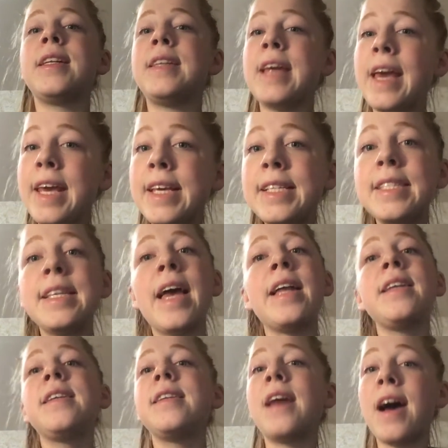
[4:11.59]
days
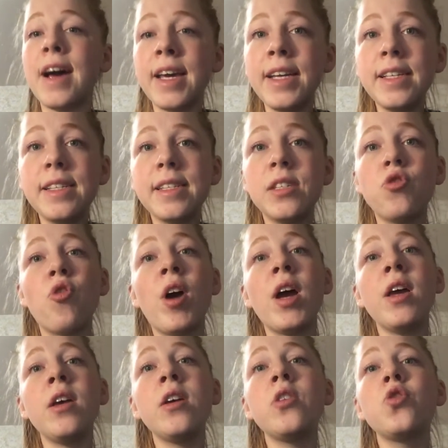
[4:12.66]
and nights
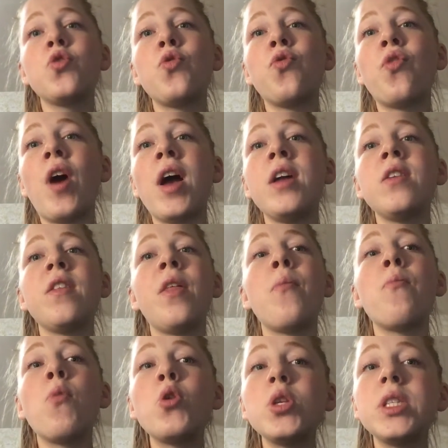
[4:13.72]
trying to find the
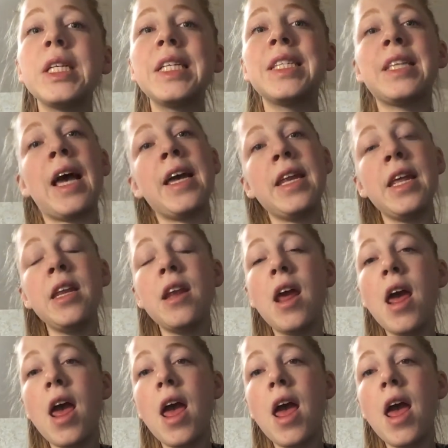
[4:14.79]
most exciting